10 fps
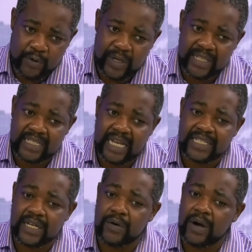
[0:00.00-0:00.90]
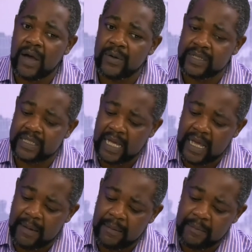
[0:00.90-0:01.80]
your insights around
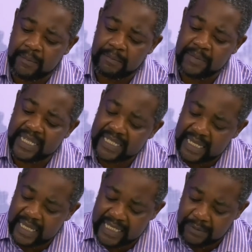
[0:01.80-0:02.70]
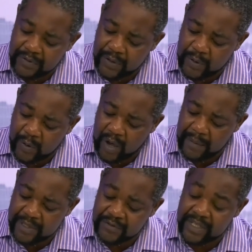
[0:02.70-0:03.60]
um, meeting some of the
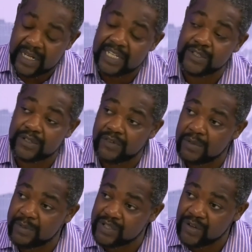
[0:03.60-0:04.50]
requirements for the national development